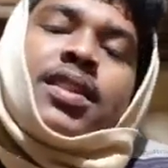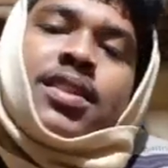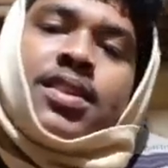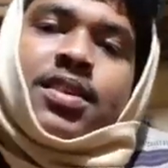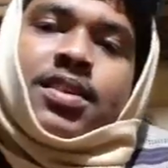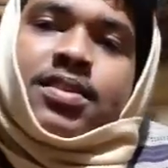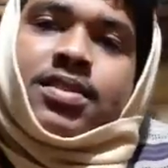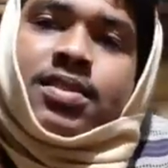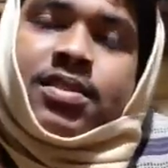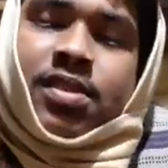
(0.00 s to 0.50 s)

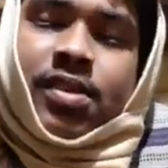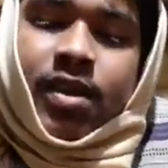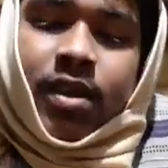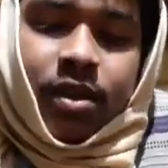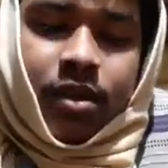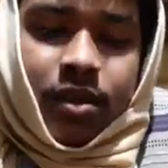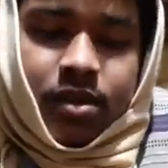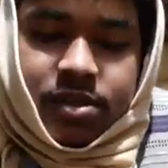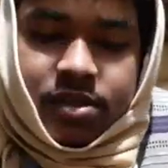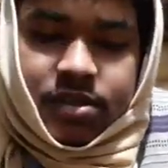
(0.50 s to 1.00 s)
These three
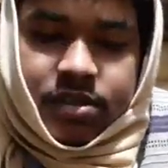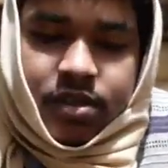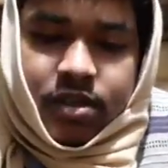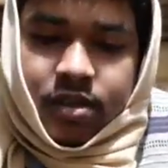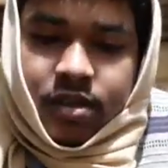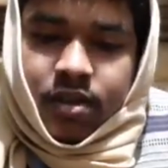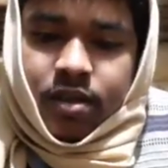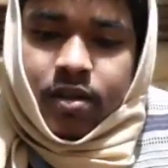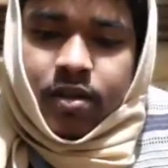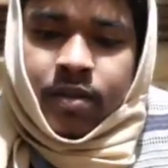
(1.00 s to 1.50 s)
laws.
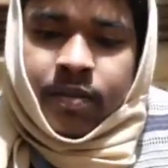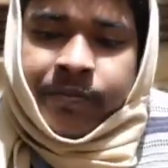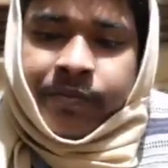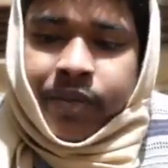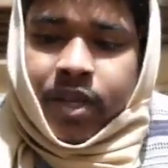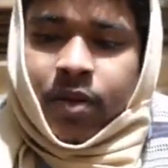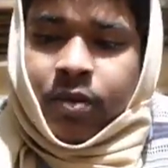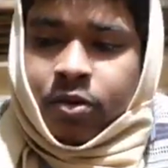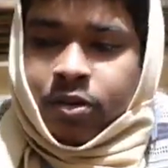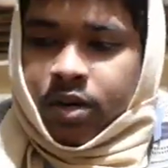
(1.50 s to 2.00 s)

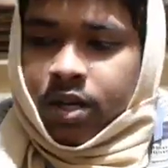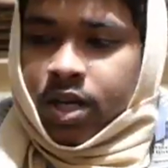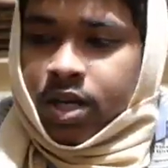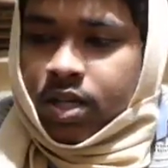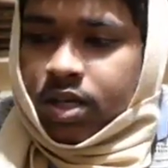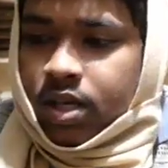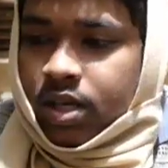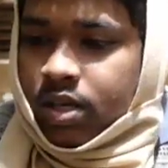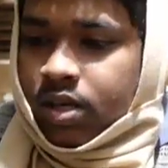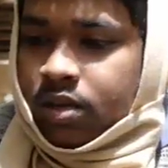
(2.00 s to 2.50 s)
After I
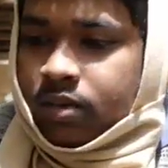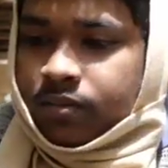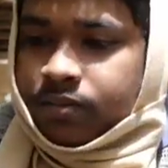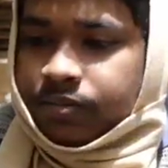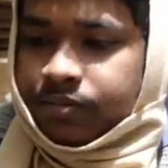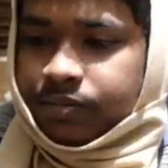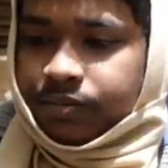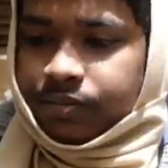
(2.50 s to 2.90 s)
write the